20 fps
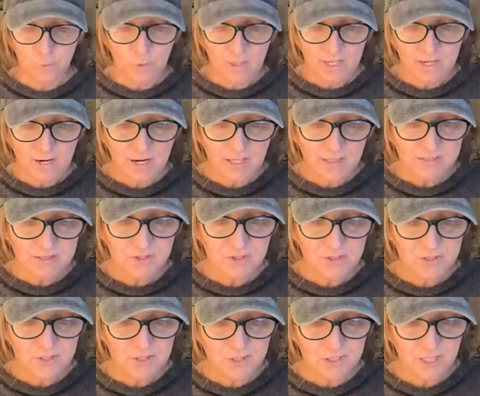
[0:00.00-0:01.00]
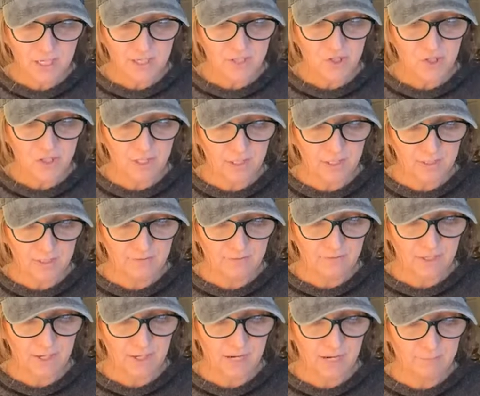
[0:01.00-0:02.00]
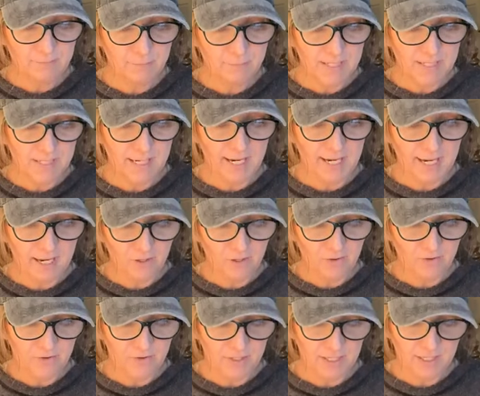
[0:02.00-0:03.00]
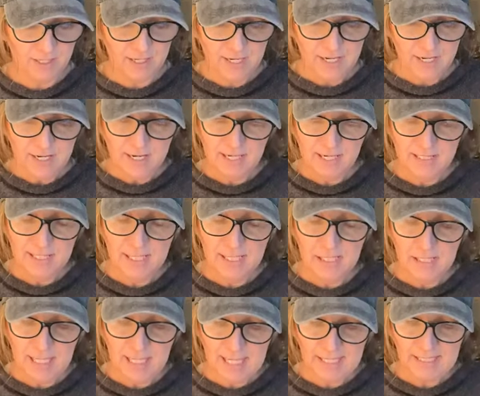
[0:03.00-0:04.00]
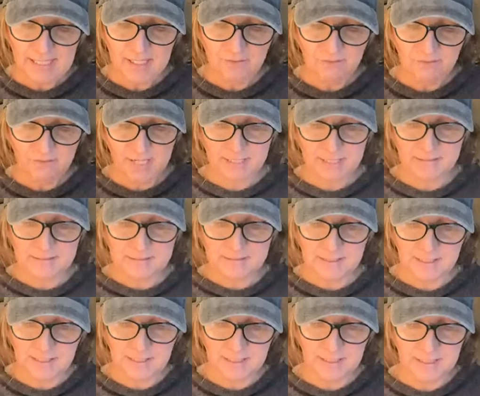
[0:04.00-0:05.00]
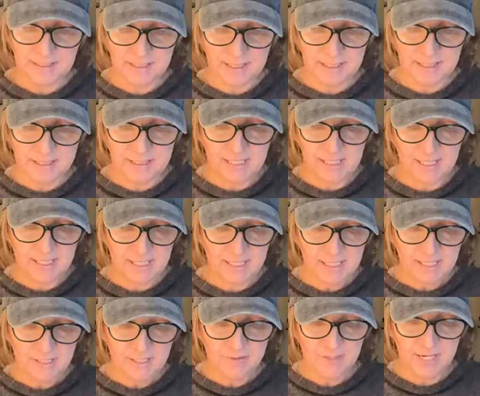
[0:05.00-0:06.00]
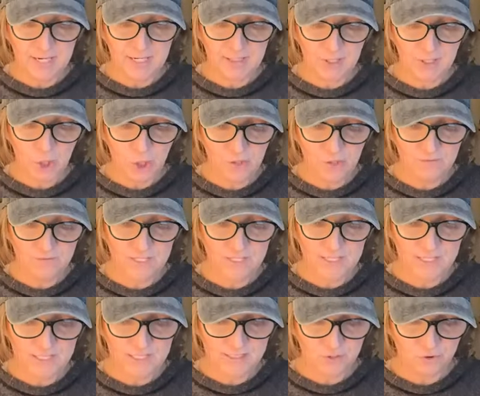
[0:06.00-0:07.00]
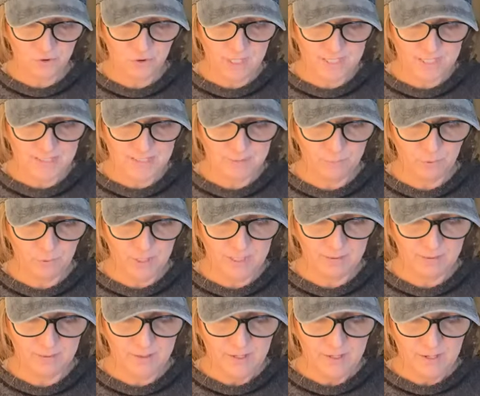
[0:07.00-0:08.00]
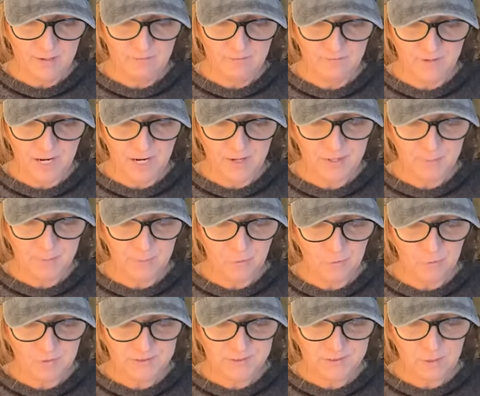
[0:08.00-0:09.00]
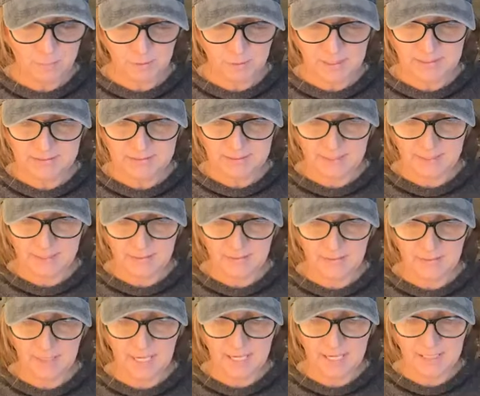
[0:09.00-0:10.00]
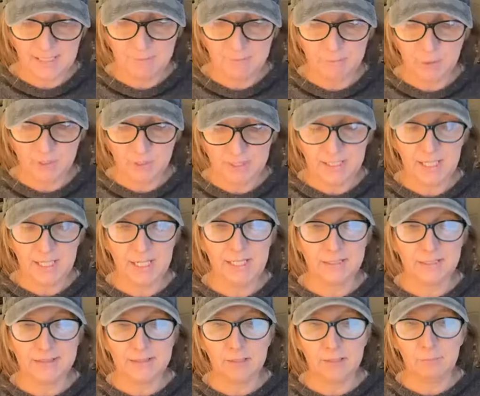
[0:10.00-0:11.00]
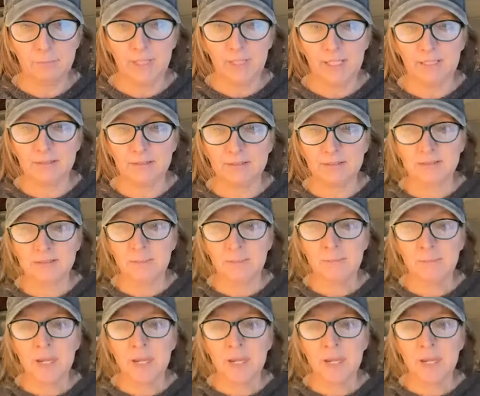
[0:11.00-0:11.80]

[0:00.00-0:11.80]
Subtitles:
we ask you to touch the liver and make it healthy and heal any effects in the kidney that COVID has tried to bring. Father, also please heal any body aches and pains.